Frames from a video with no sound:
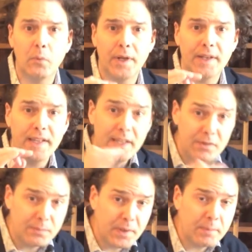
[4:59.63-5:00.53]
when
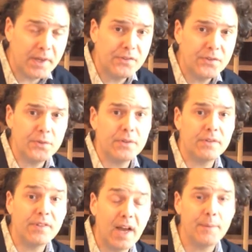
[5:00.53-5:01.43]
he's been my student
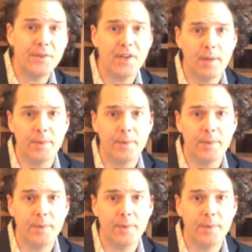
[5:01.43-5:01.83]
time and time